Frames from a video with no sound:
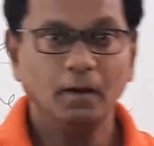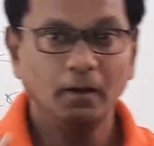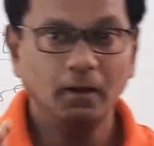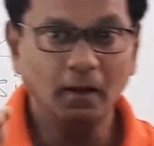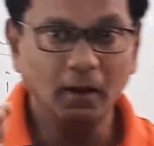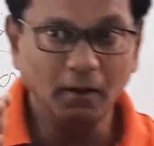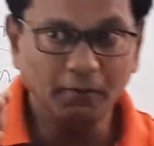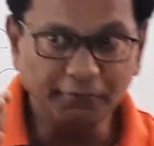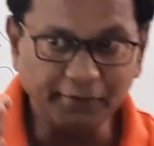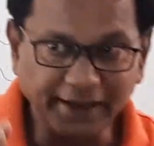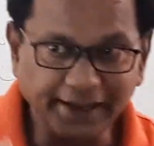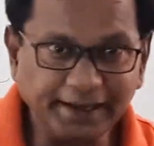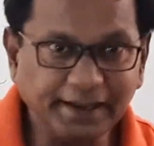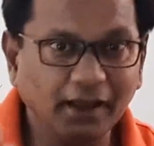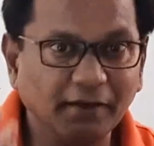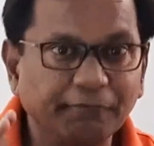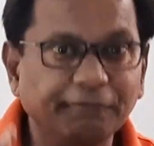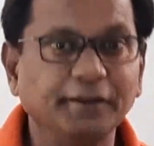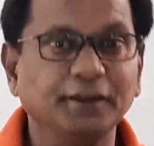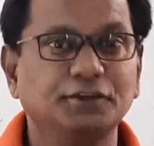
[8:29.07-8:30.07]
of any
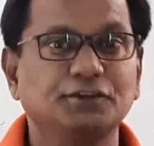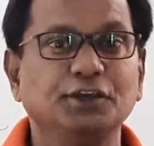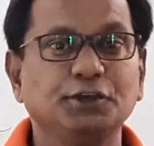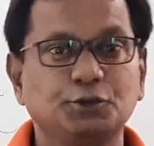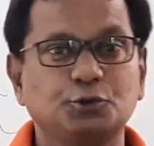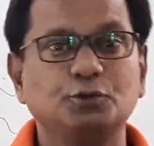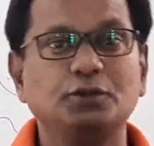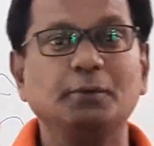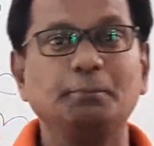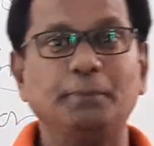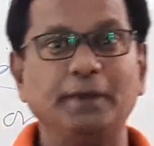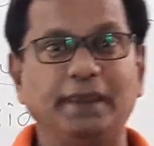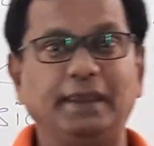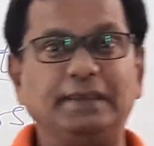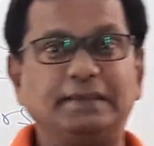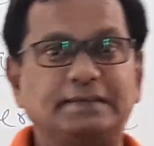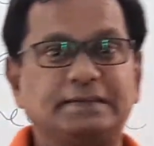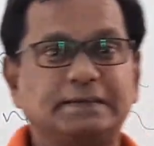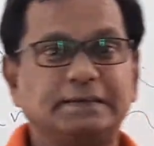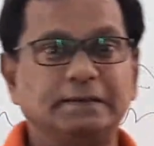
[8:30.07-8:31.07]
affixes to the
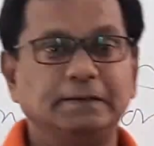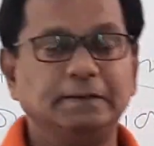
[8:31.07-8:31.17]
base,